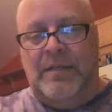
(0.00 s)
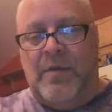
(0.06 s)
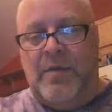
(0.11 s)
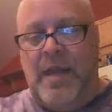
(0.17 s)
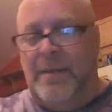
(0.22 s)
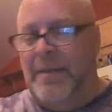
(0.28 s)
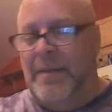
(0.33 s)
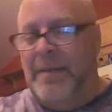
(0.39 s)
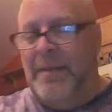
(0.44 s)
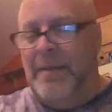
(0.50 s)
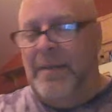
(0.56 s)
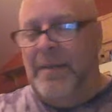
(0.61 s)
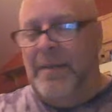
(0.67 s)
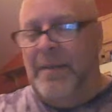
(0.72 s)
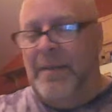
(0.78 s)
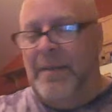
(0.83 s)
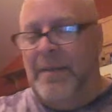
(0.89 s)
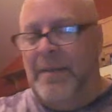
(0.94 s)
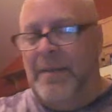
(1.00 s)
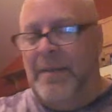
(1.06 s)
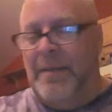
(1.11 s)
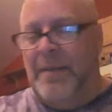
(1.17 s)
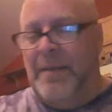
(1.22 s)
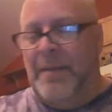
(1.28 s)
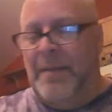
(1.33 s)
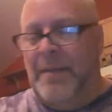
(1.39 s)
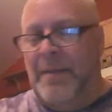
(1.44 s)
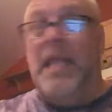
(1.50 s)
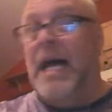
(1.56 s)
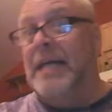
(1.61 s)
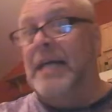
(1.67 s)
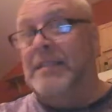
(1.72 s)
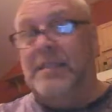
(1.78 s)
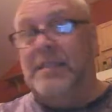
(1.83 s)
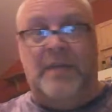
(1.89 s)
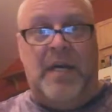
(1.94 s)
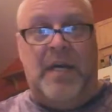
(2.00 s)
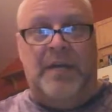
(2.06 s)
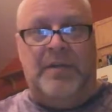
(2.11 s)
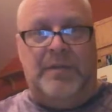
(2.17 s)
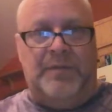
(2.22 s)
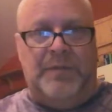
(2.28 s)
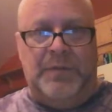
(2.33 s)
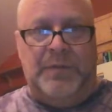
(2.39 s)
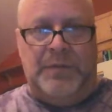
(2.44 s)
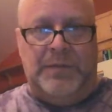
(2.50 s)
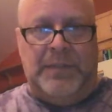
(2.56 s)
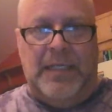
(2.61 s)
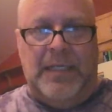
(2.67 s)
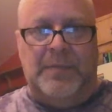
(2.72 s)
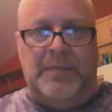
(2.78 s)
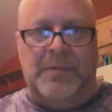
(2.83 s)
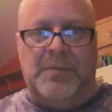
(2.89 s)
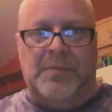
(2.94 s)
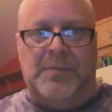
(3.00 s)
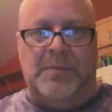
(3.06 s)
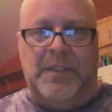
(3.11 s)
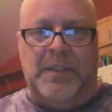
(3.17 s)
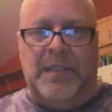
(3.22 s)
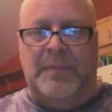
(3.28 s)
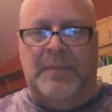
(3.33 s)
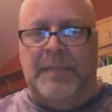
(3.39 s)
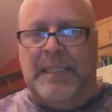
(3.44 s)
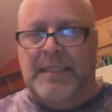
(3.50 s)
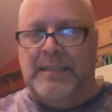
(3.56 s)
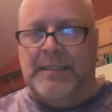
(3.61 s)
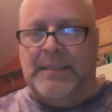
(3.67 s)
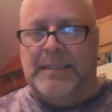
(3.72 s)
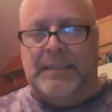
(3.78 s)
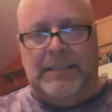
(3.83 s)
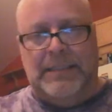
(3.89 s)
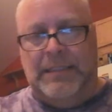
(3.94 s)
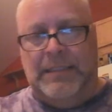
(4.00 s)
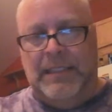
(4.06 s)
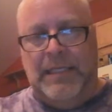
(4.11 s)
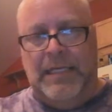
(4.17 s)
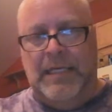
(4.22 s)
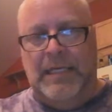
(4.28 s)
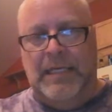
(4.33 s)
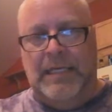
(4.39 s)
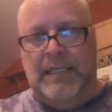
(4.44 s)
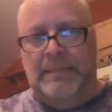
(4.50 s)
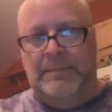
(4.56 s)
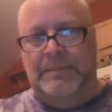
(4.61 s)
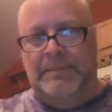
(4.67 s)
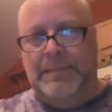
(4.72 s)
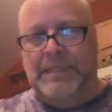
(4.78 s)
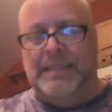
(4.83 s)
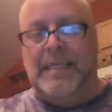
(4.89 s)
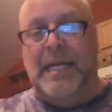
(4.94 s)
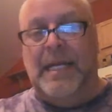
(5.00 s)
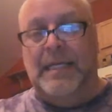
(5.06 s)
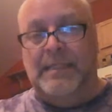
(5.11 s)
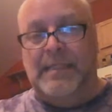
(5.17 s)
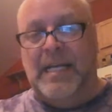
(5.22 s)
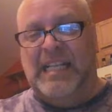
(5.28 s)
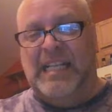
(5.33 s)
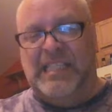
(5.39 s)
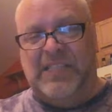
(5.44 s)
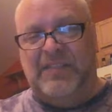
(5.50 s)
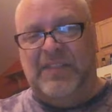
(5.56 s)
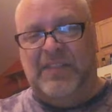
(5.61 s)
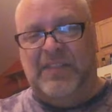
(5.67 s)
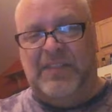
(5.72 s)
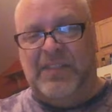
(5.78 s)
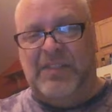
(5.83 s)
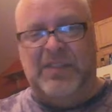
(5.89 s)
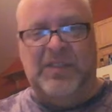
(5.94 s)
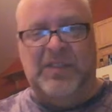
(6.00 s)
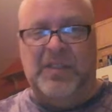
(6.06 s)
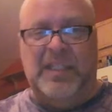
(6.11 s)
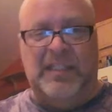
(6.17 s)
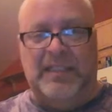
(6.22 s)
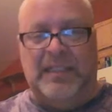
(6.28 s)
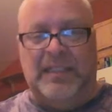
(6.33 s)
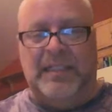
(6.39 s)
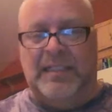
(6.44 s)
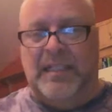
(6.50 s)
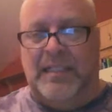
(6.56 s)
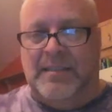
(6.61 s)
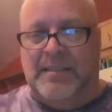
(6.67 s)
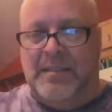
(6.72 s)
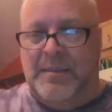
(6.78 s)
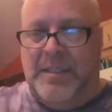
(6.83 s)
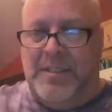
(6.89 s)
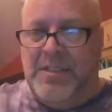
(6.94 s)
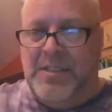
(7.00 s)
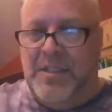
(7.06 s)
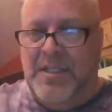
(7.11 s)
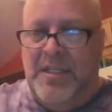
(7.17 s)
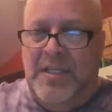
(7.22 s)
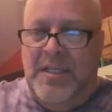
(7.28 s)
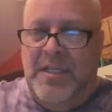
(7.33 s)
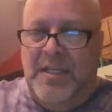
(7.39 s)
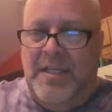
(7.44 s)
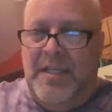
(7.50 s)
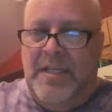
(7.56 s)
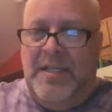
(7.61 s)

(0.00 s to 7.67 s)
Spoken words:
Grandma made lots of other food that was really amazing. Besides Hasselpfeffer stew, I didn't like that so much.